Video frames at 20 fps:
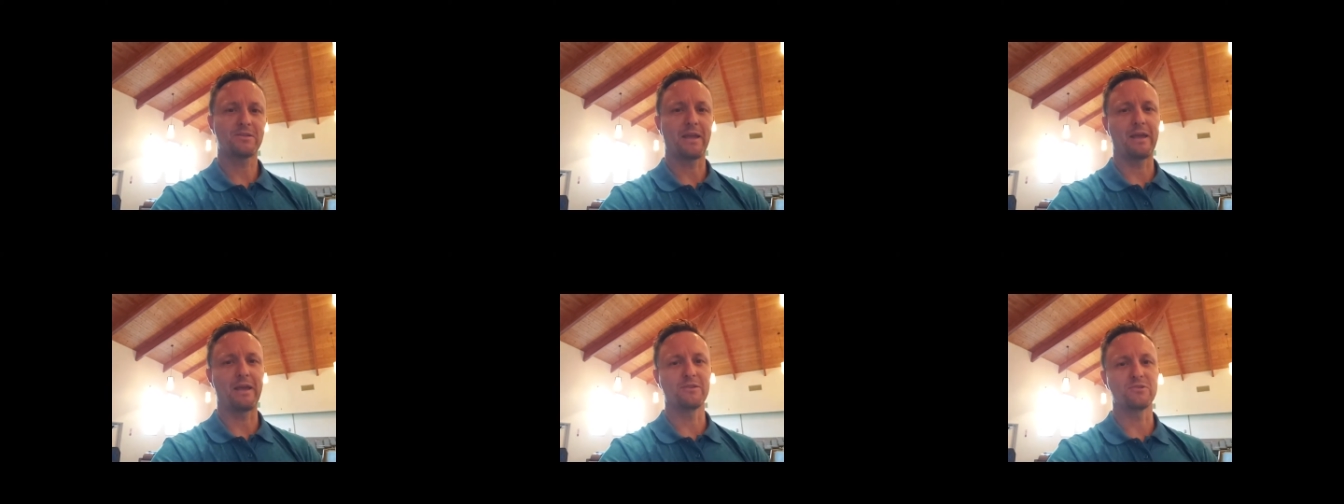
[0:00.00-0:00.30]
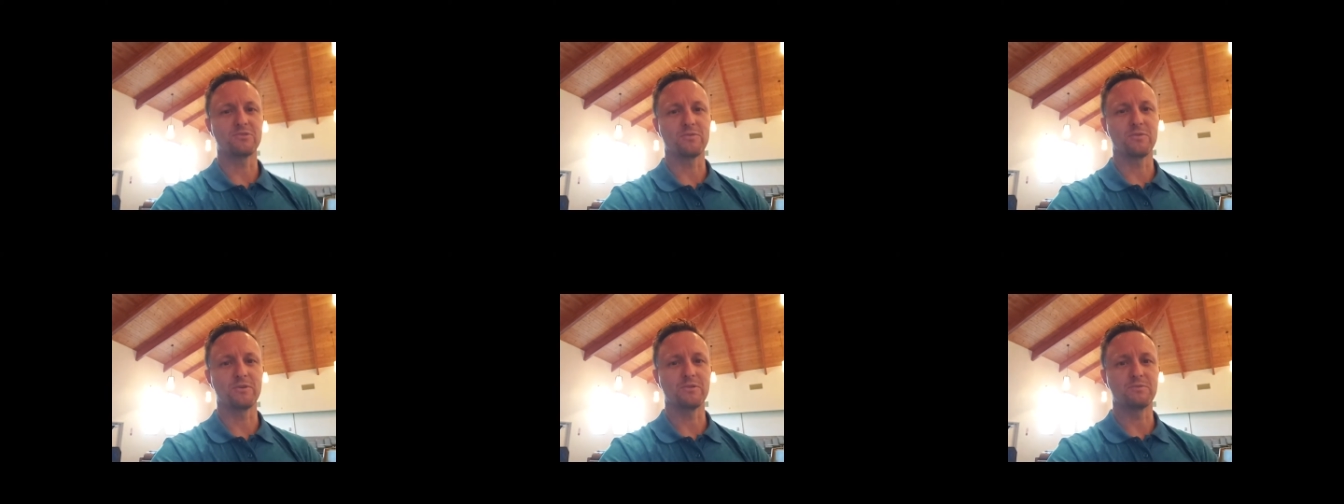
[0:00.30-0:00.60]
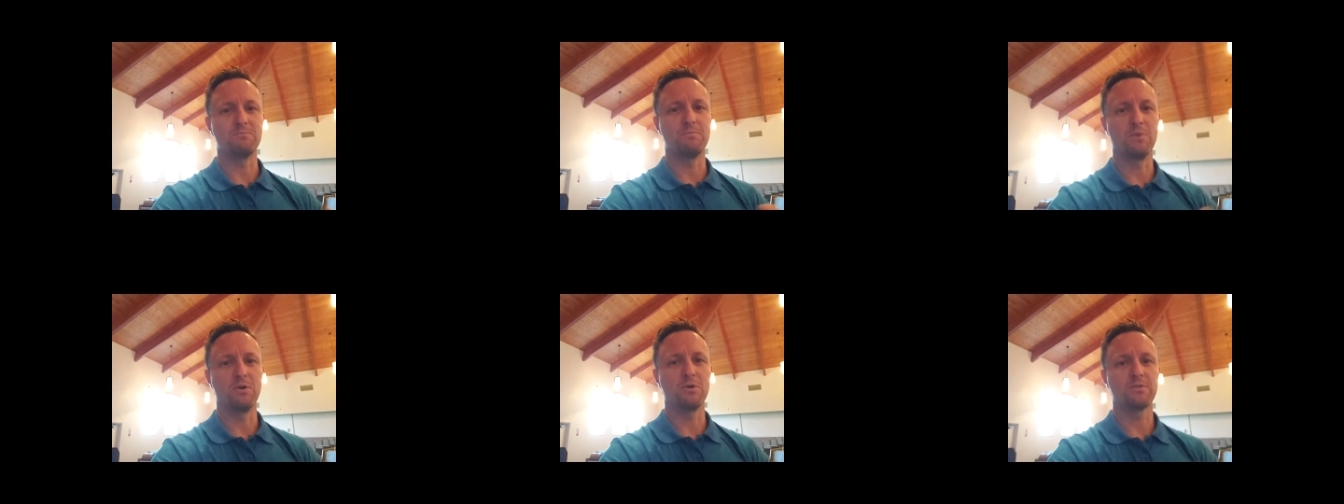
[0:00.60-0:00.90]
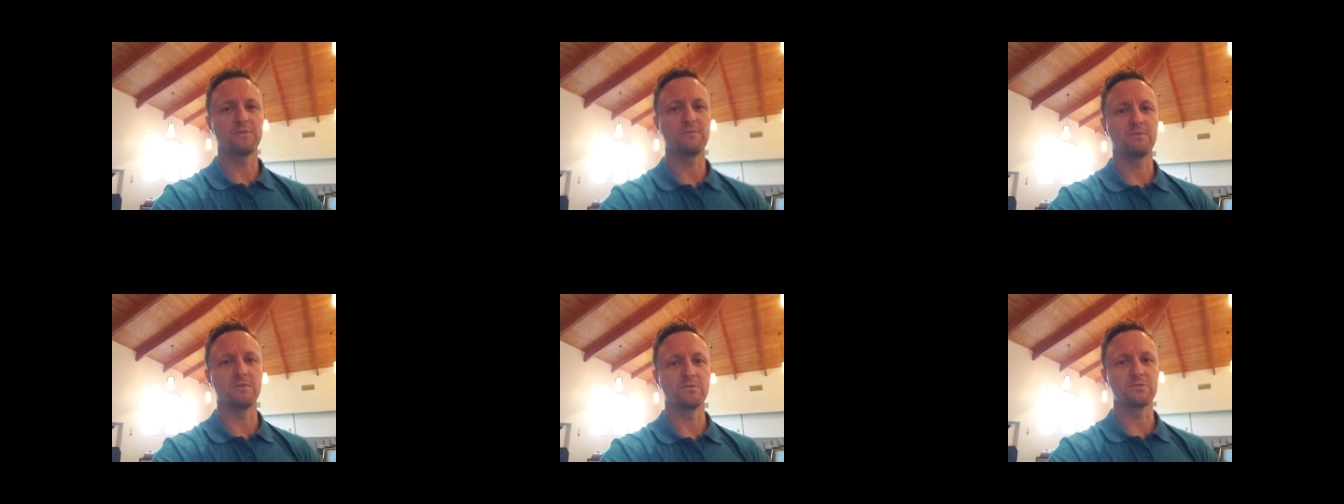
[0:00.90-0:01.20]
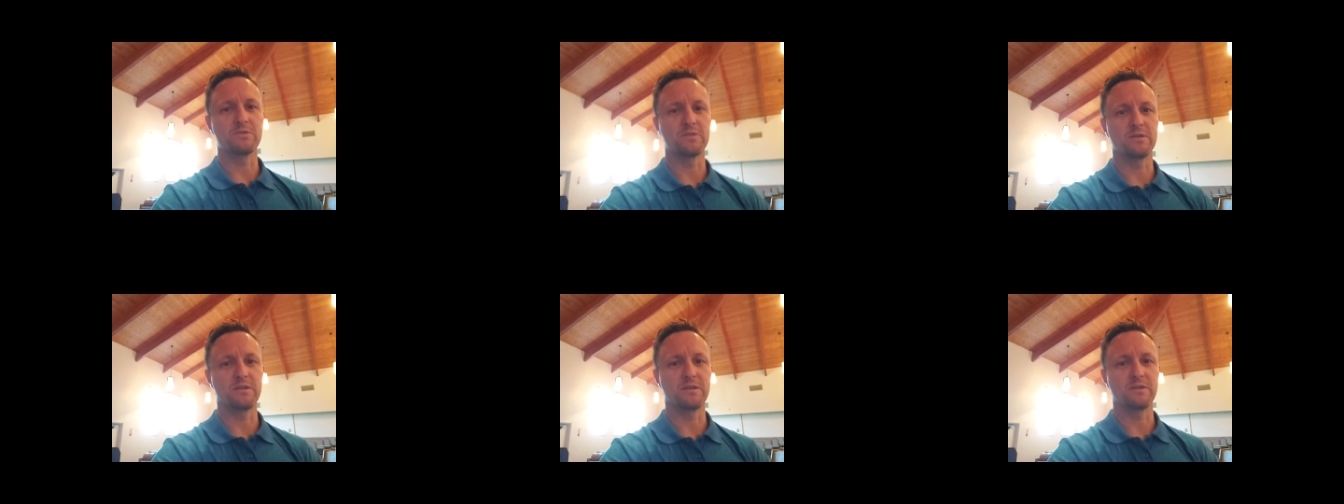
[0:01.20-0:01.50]
the answer is both of
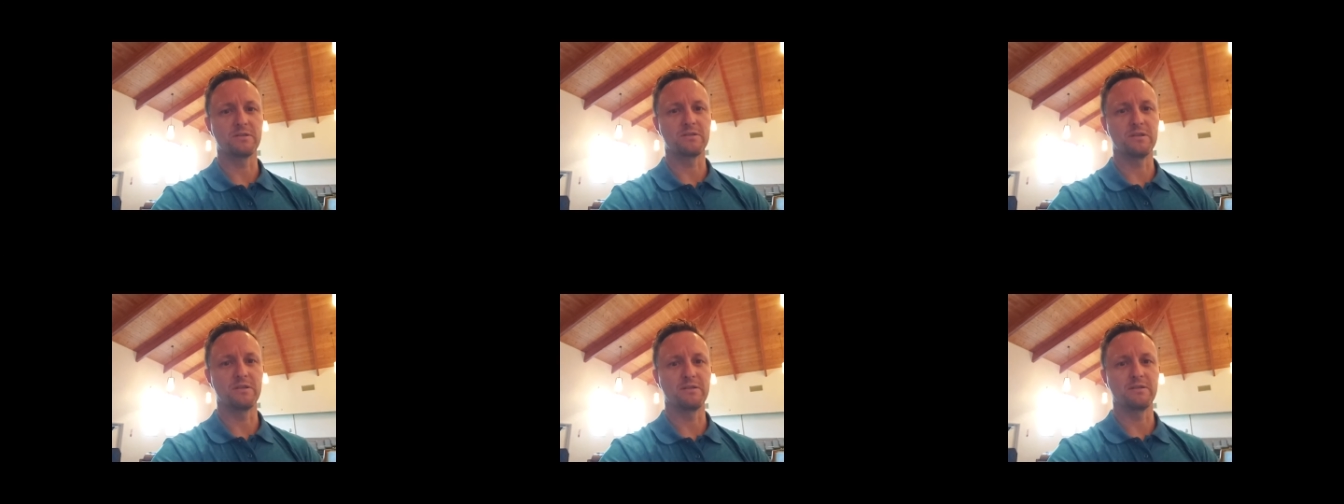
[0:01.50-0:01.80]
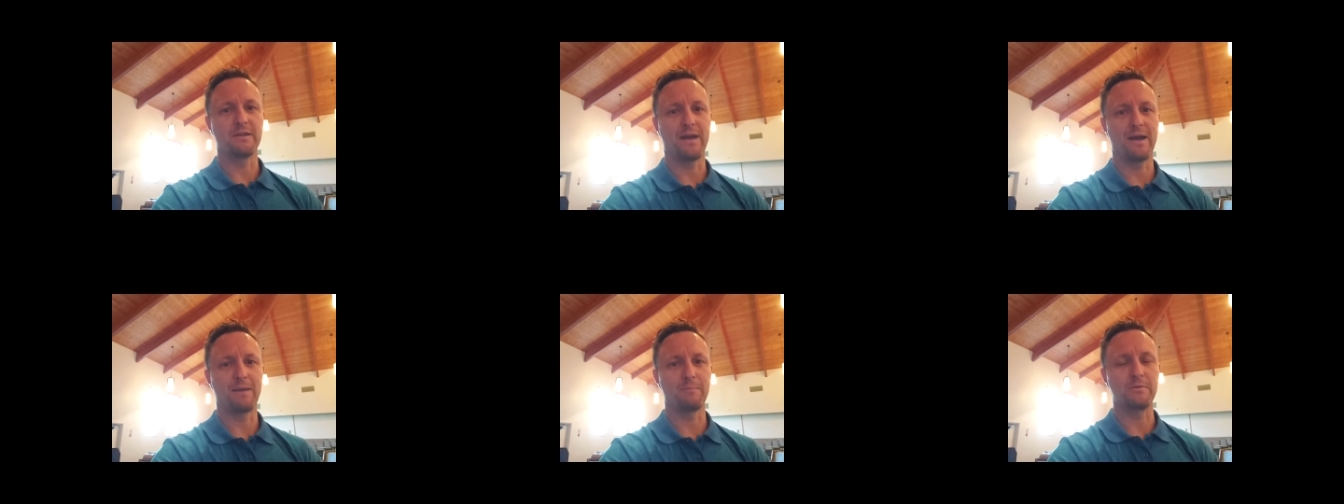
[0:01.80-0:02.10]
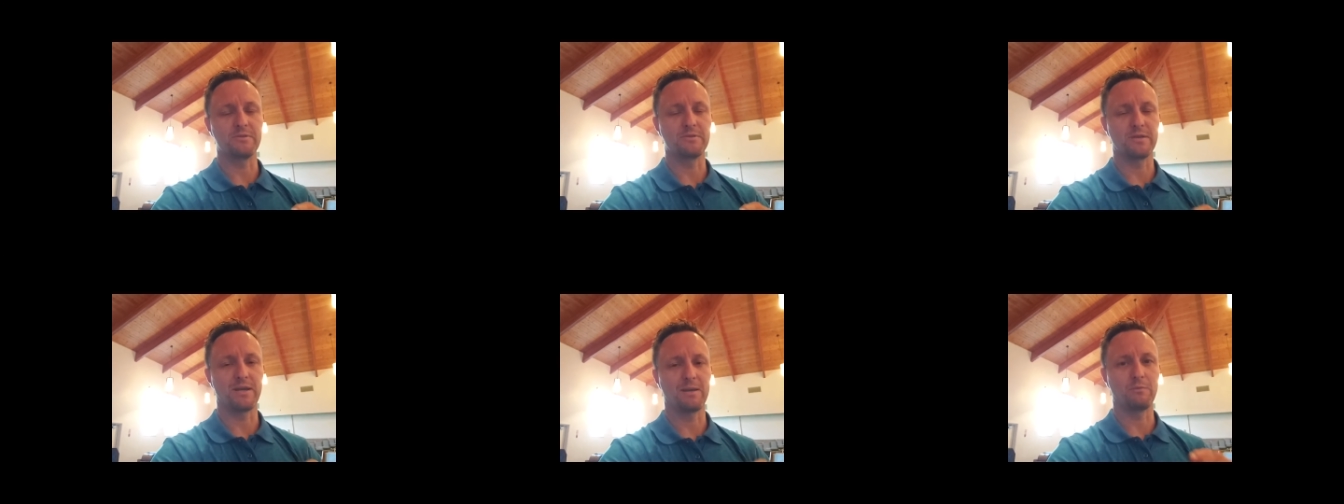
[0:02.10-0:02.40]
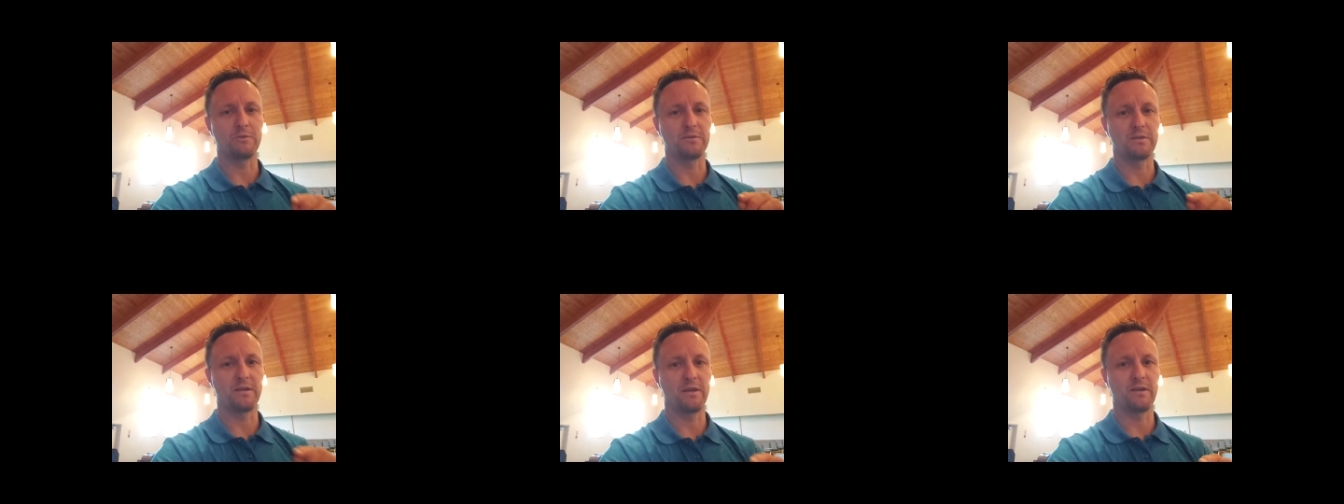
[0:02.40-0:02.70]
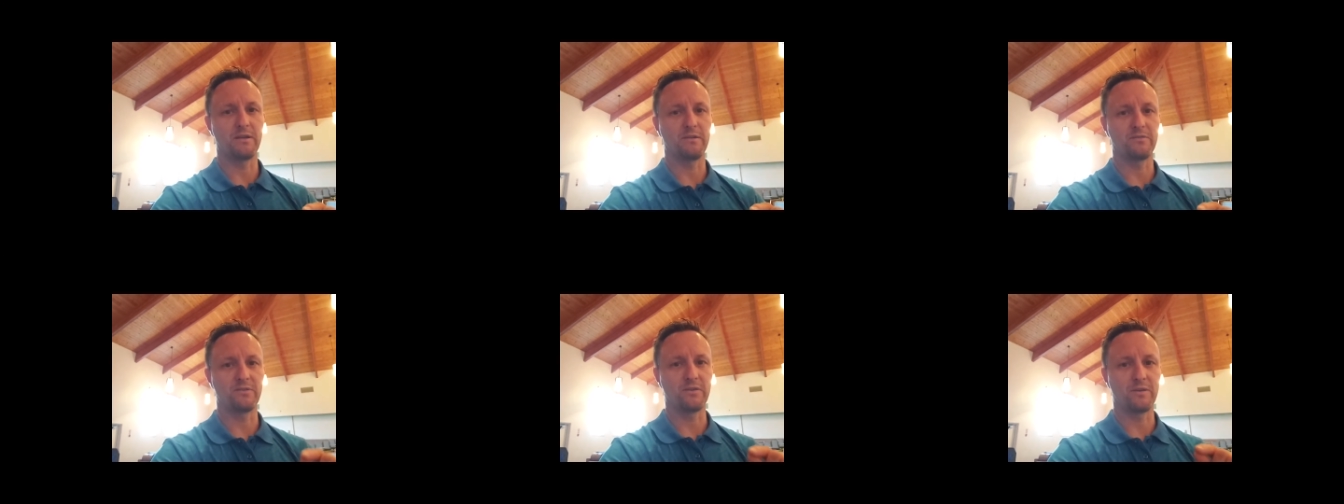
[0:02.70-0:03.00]
those things need to happen
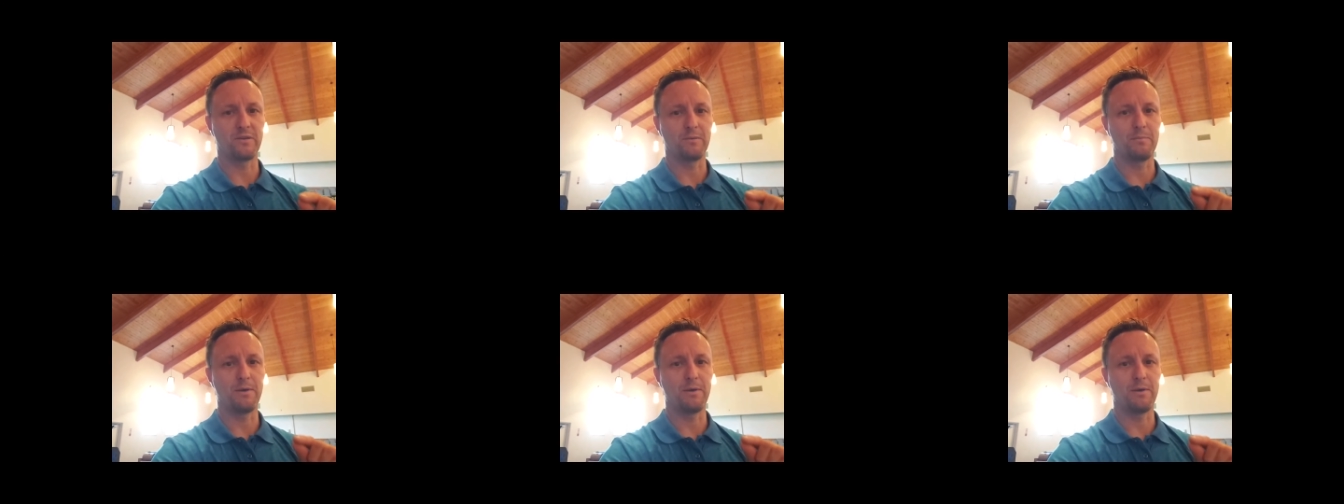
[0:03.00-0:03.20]
simultaneously.